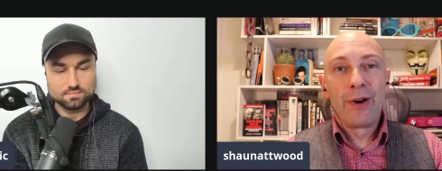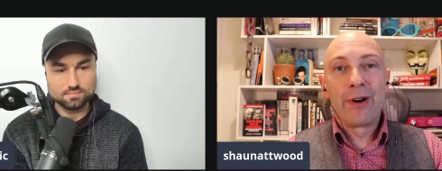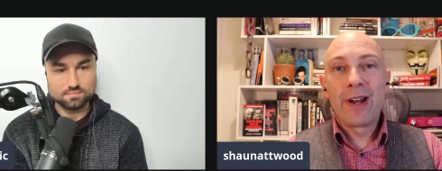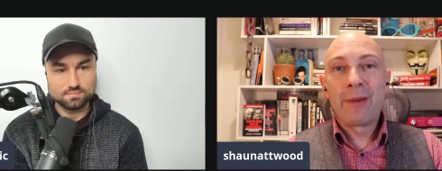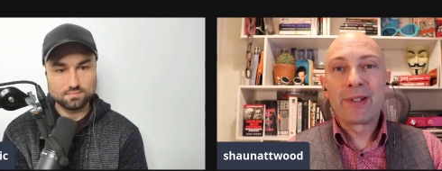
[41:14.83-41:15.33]

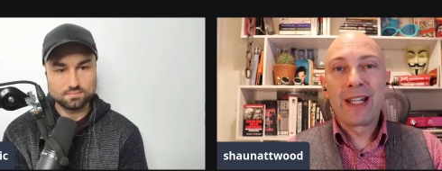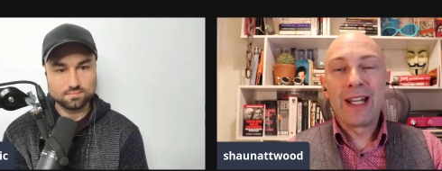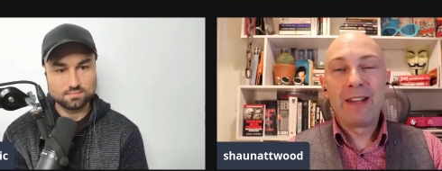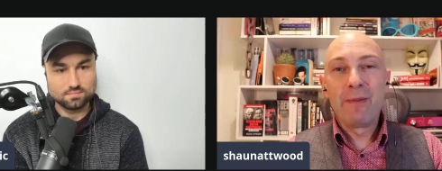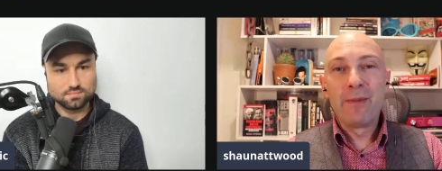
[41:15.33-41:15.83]
Speaker 1: Epstein
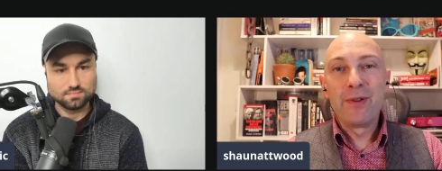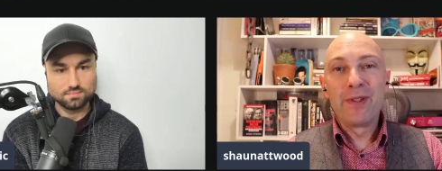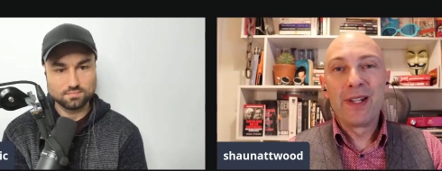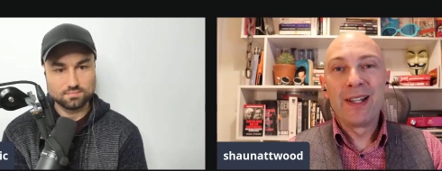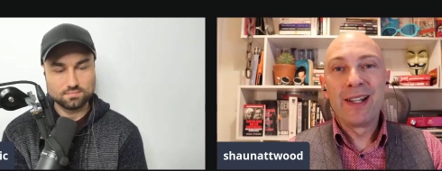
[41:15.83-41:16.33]
even moved
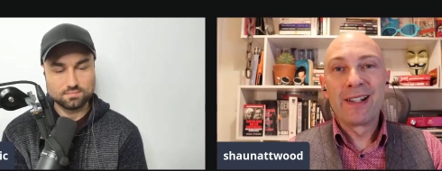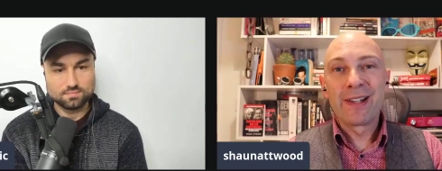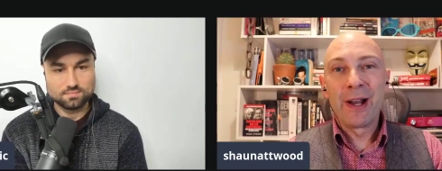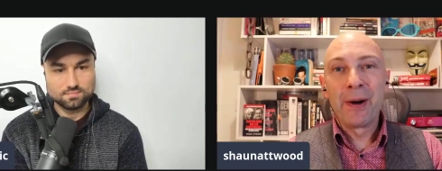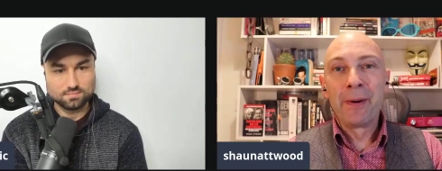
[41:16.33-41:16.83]
in there.
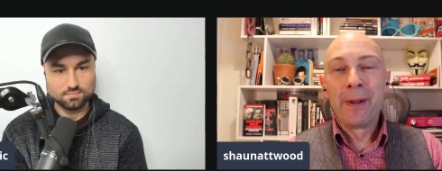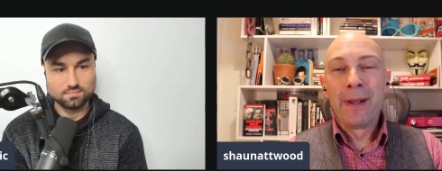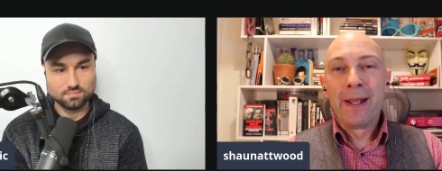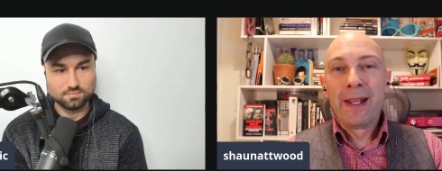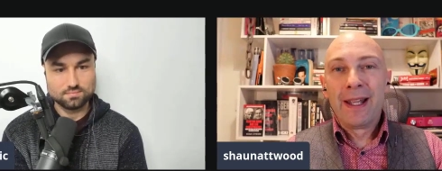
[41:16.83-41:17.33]
So
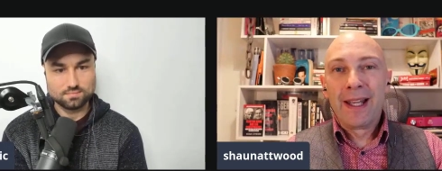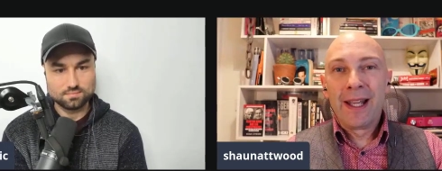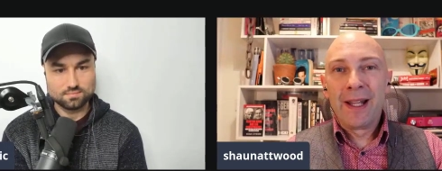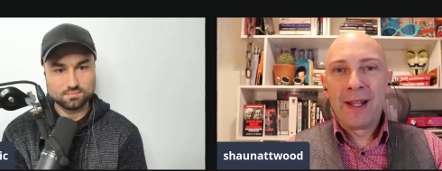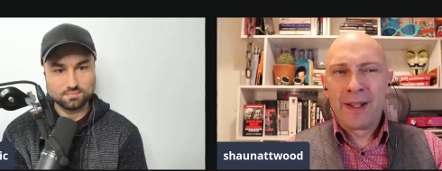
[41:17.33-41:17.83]

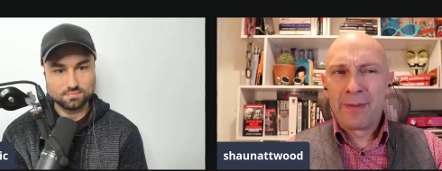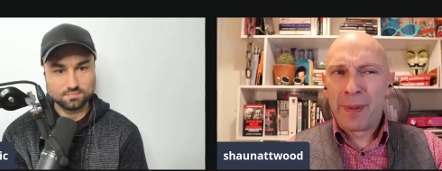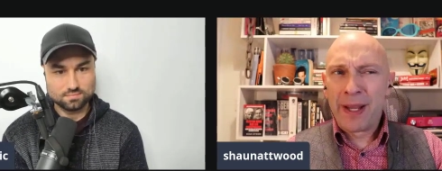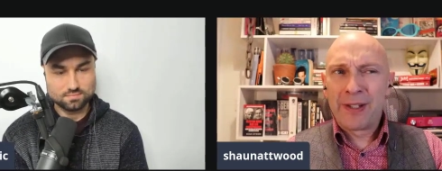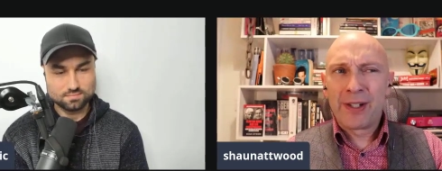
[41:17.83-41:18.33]
the
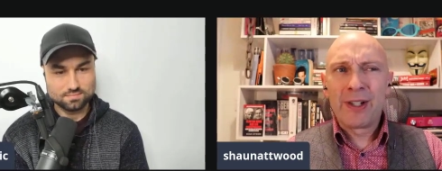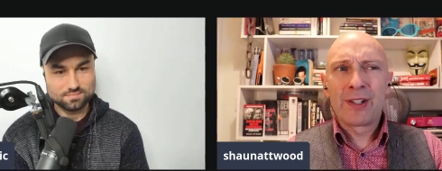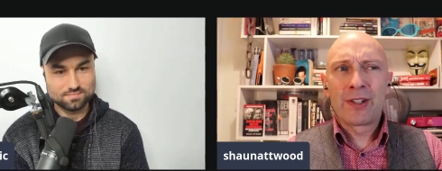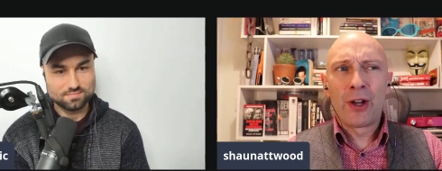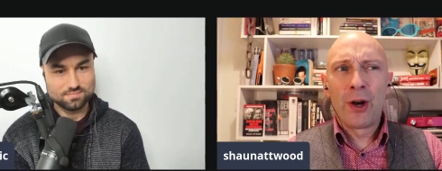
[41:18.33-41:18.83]
picture is
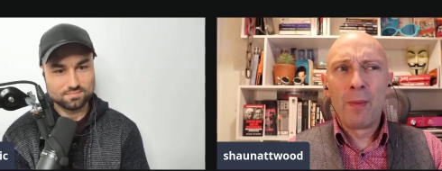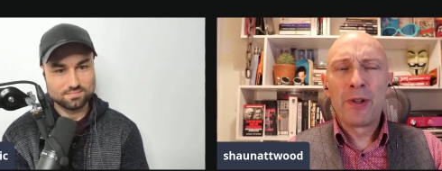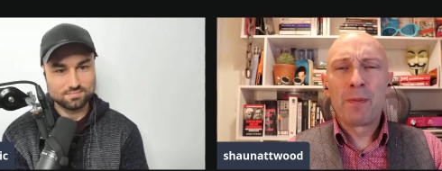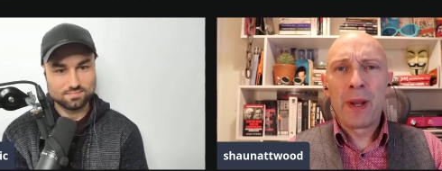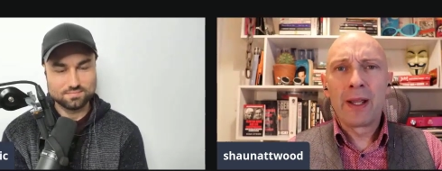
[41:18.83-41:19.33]
so
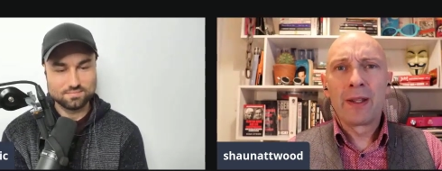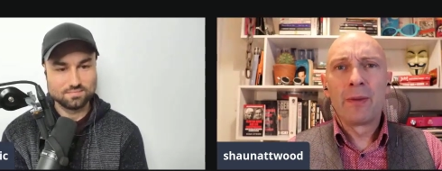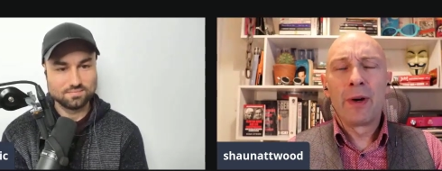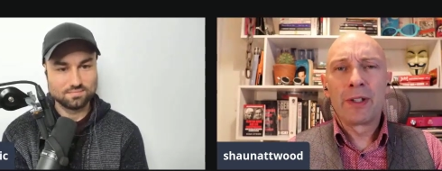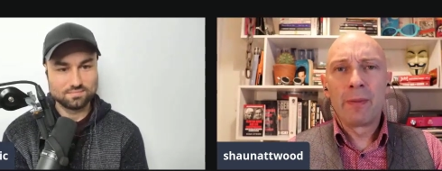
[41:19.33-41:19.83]
much bigger than
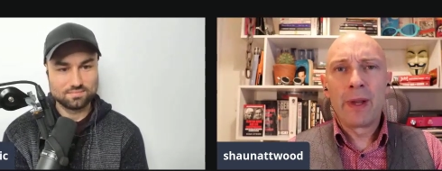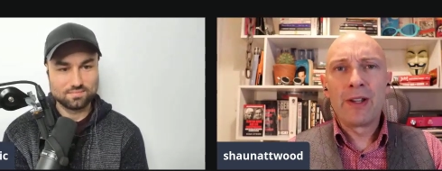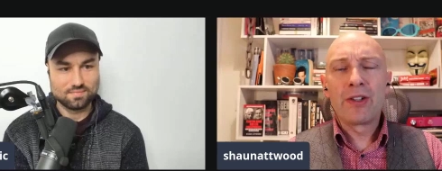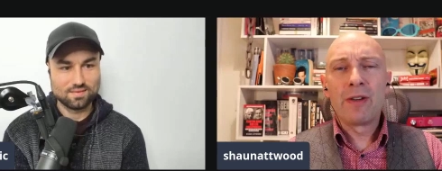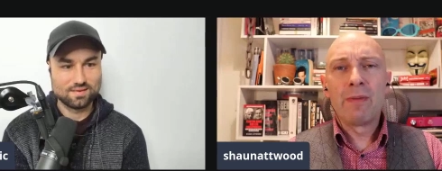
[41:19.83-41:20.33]
what the
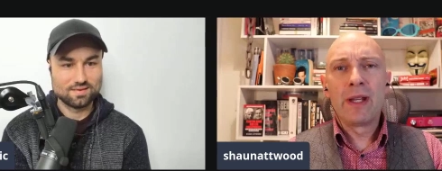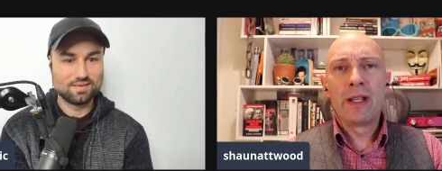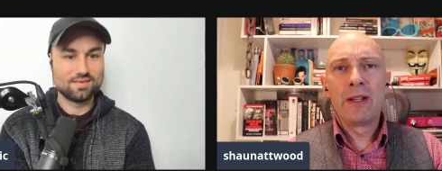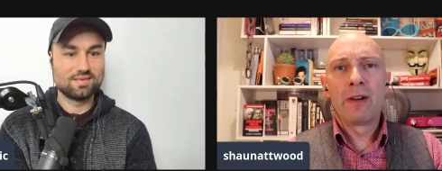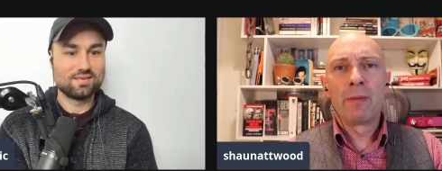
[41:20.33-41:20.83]
mainstream
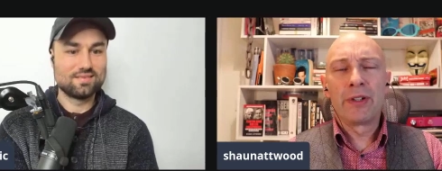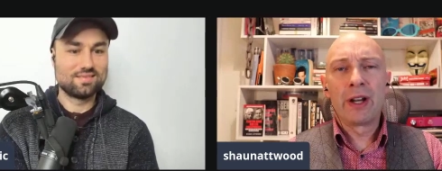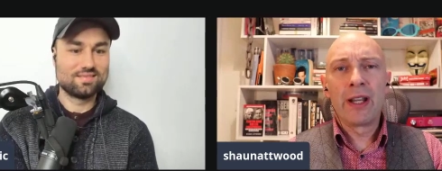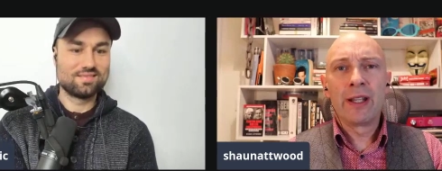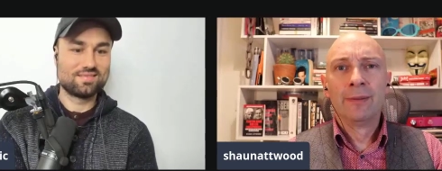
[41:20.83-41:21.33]
Speaker 2: media are
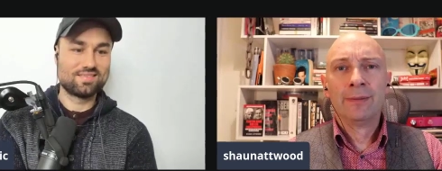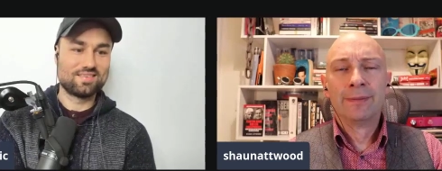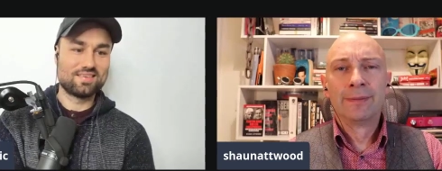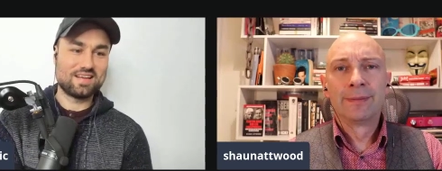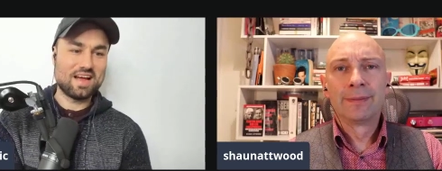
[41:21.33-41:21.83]
portraying.
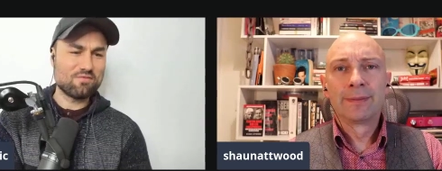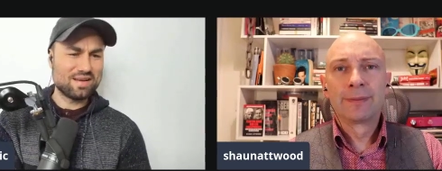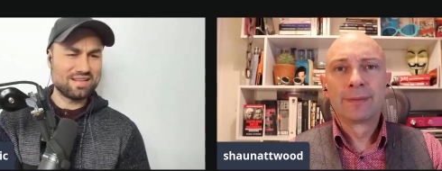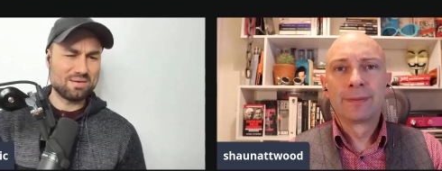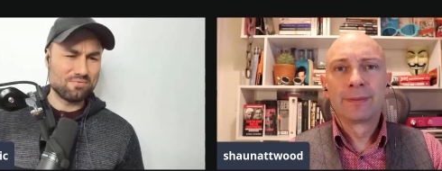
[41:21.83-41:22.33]
Yeah, I
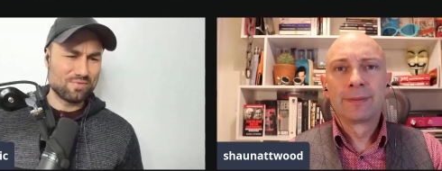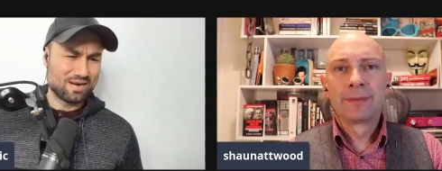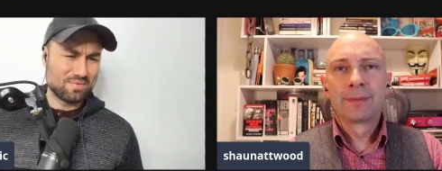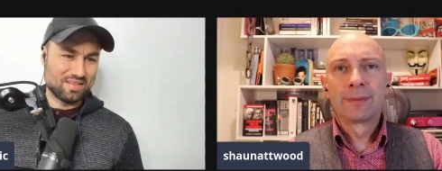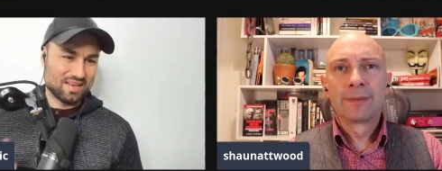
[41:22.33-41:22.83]
read that. I
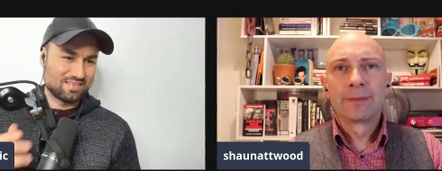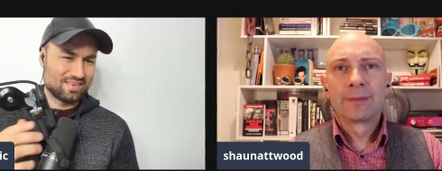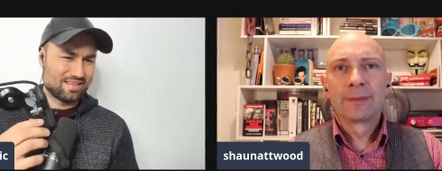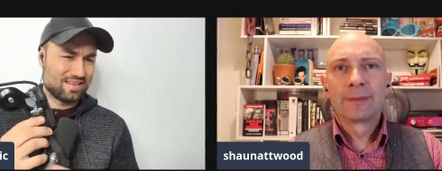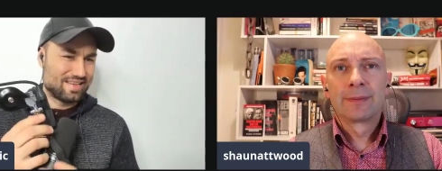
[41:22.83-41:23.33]
read about that.
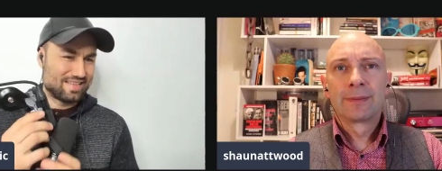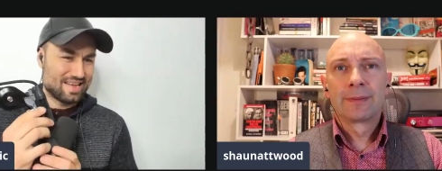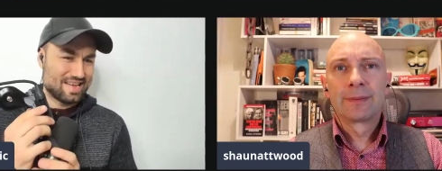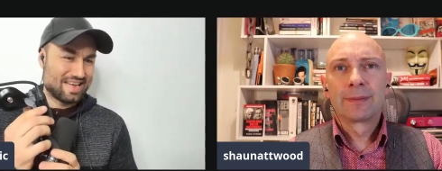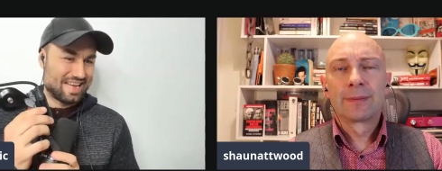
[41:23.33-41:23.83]
It's like they,
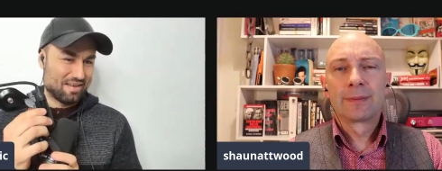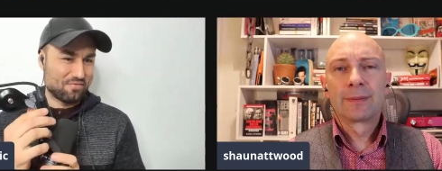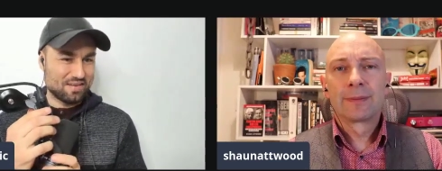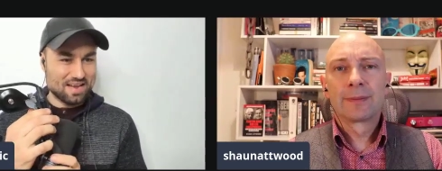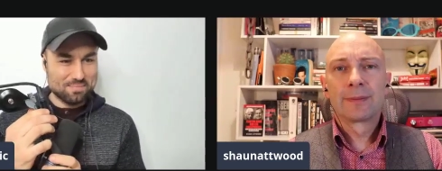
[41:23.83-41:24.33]
they
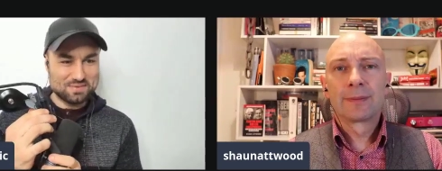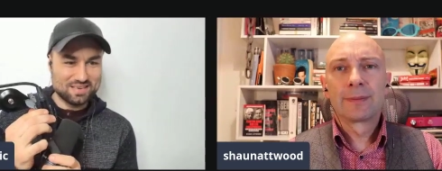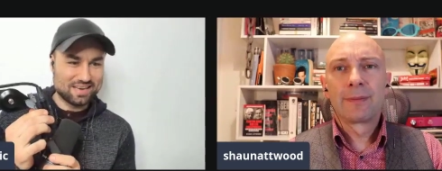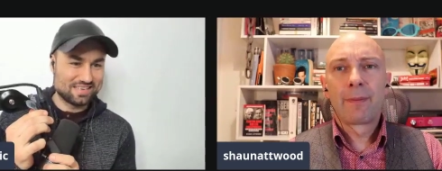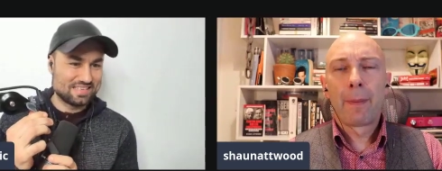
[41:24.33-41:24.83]
gifted
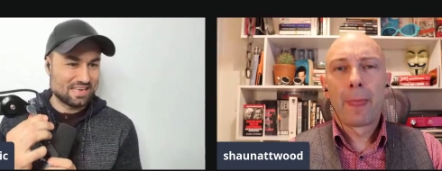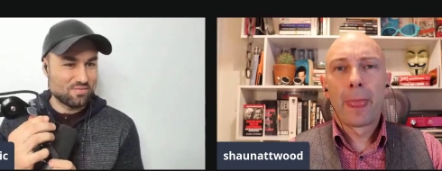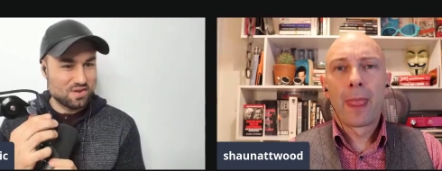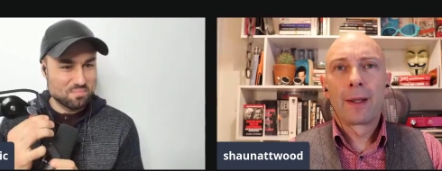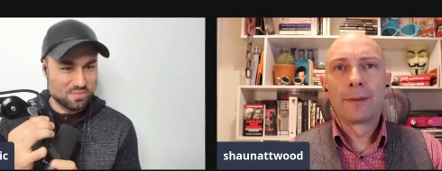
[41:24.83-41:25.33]
Epstein like a
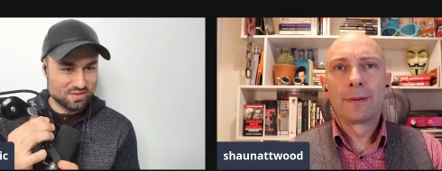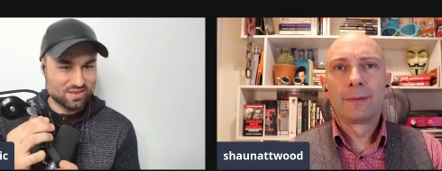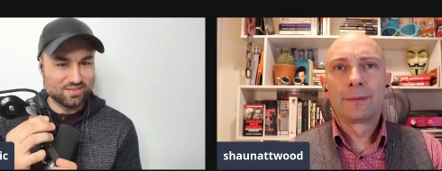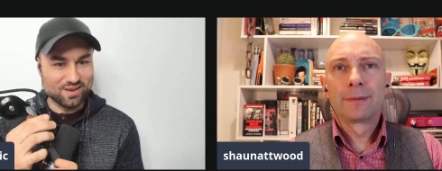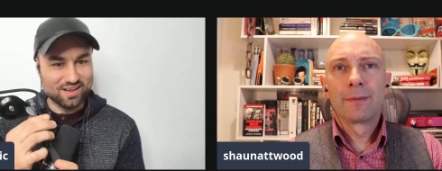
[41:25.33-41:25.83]
seventy
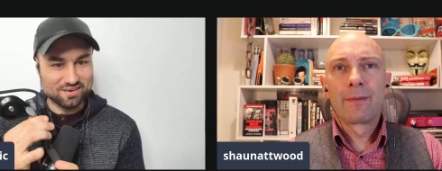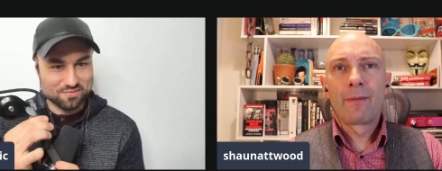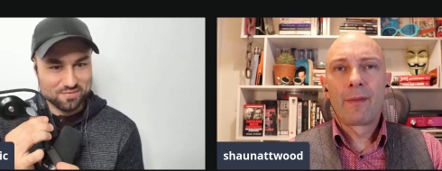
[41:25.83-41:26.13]
million dollar